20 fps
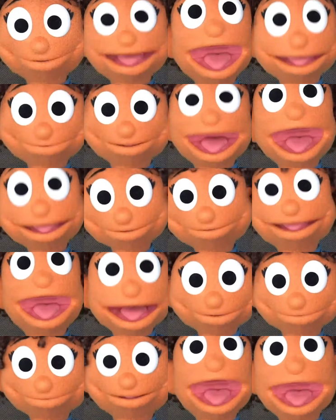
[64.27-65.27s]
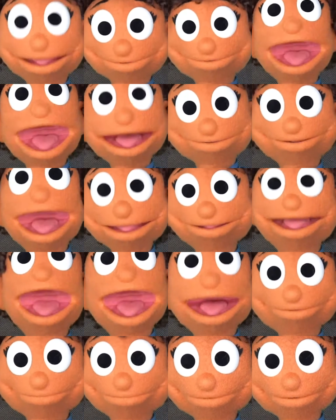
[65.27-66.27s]
and tour with famous
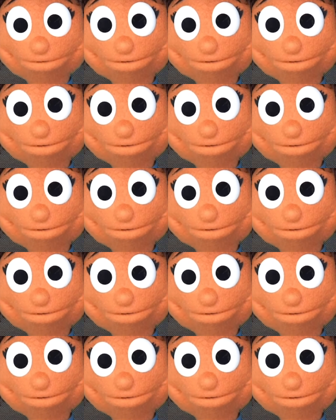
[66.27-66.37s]
people.